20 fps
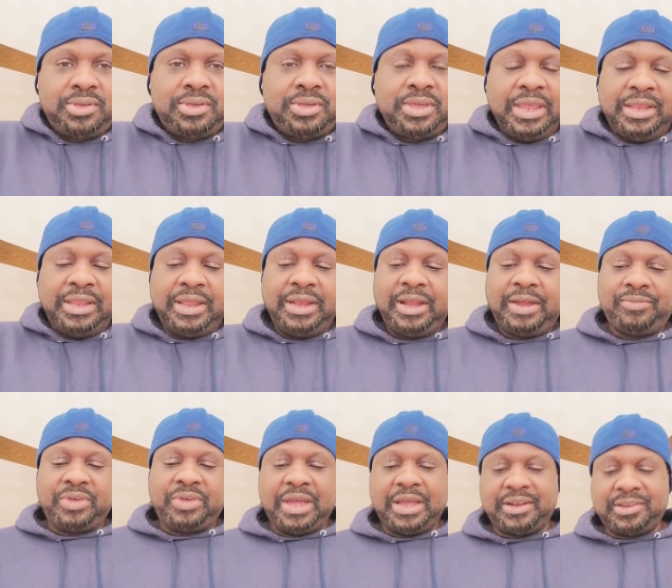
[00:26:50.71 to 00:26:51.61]
And then
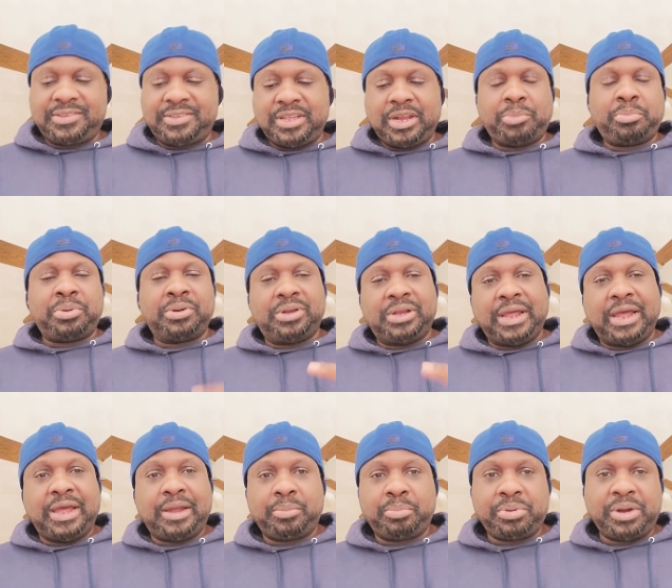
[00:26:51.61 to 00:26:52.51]
I've got to set up a
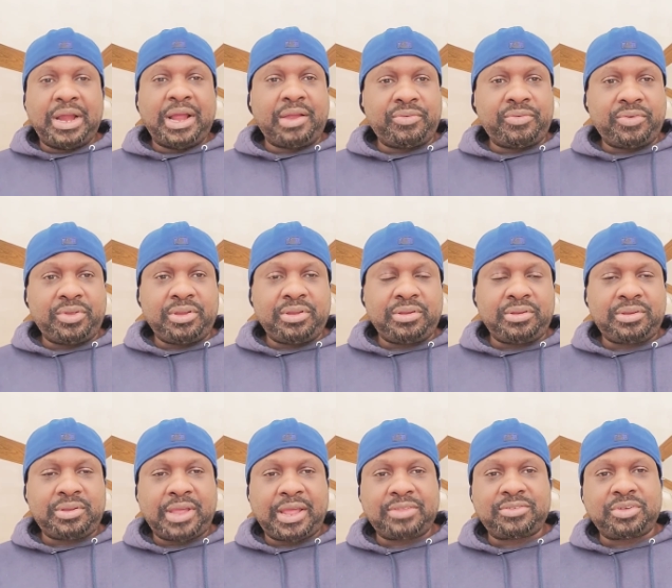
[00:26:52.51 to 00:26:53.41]
nonprofit.
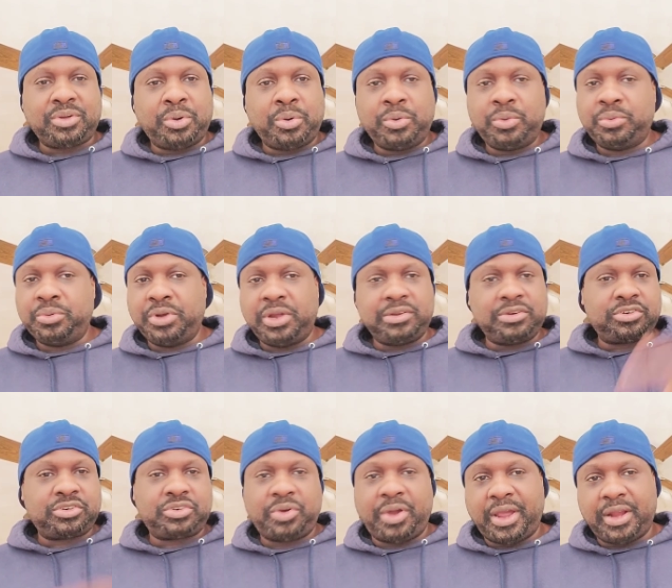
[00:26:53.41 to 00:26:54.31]
That's a whole nother
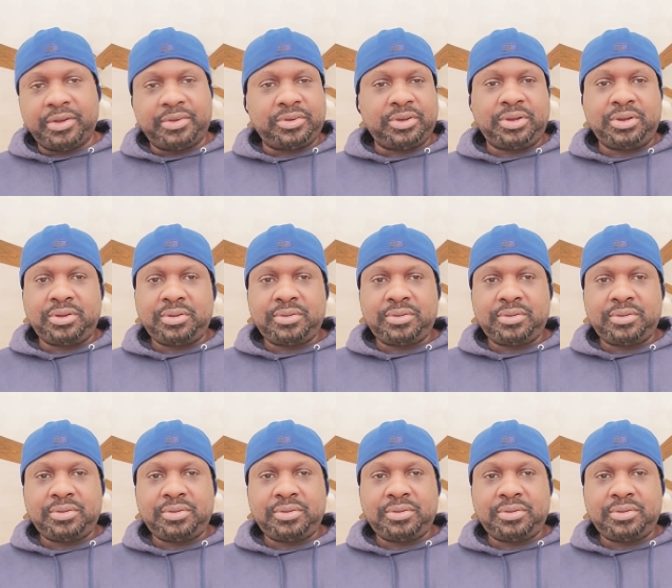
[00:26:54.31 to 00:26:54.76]
strategy.